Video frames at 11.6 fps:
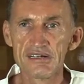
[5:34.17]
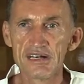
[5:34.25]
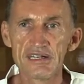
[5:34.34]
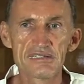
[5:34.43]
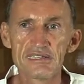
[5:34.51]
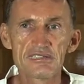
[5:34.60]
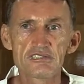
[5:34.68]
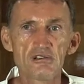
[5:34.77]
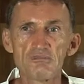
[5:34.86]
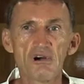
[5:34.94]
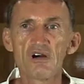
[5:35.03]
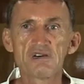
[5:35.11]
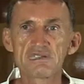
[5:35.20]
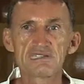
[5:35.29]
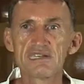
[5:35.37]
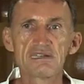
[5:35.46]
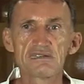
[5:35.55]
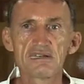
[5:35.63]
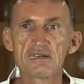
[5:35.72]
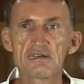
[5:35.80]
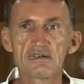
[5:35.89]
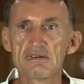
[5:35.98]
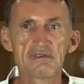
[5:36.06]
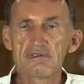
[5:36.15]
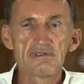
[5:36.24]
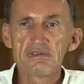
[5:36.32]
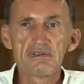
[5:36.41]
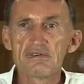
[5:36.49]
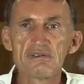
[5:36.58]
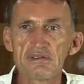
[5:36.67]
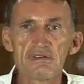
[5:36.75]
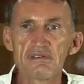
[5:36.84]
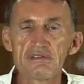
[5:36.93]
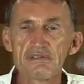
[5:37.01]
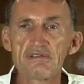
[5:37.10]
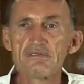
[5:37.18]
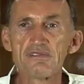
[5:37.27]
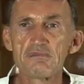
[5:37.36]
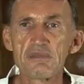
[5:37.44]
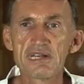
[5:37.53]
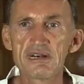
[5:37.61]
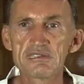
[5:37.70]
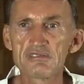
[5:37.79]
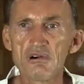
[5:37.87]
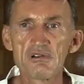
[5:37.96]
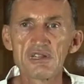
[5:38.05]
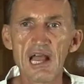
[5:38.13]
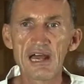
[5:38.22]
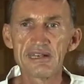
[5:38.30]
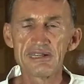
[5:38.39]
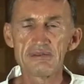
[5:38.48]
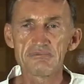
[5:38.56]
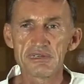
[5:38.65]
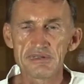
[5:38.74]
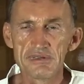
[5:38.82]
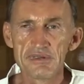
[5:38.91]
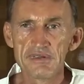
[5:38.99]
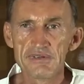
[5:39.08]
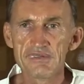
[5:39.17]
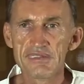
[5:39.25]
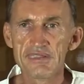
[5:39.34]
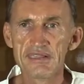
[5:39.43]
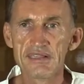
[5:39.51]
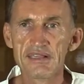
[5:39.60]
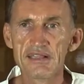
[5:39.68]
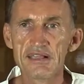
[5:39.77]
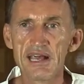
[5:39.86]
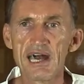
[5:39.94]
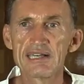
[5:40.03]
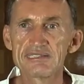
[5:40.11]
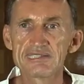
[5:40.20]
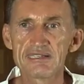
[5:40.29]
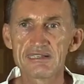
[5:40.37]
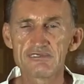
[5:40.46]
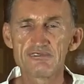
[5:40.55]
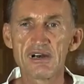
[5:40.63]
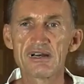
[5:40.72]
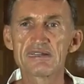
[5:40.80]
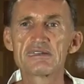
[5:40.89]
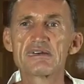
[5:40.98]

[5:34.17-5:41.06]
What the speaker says: And this tomorrow thinking will make us only unhappy, unsatisfied.